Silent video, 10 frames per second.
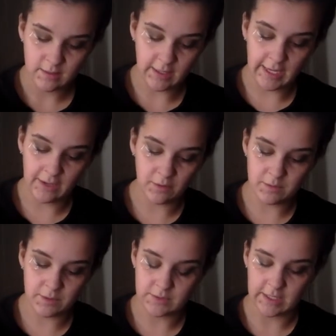Like, I don't
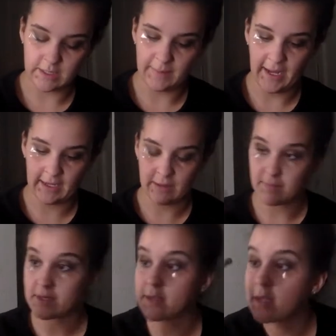use like the packing
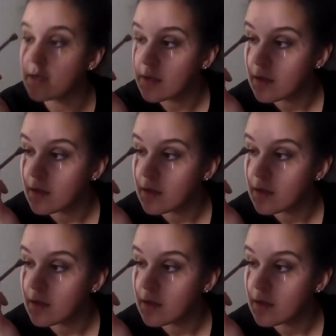method,